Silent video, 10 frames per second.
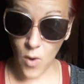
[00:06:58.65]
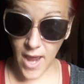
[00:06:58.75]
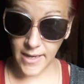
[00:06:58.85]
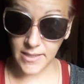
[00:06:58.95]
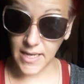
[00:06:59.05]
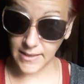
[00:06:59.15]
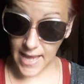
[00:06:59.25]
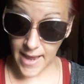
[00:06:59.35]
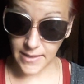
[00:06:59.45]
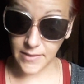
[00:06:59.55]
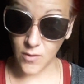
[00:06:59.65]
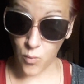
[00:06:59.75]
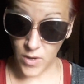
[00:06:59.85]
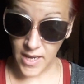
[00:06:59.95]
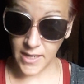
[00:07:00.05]
when to let the
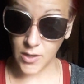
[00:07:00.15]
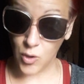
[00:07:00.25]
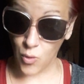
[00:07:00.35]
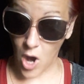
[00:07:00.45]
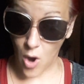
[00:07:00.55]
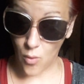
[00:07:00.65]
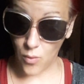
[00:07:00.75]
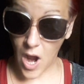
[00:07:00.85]
weed grow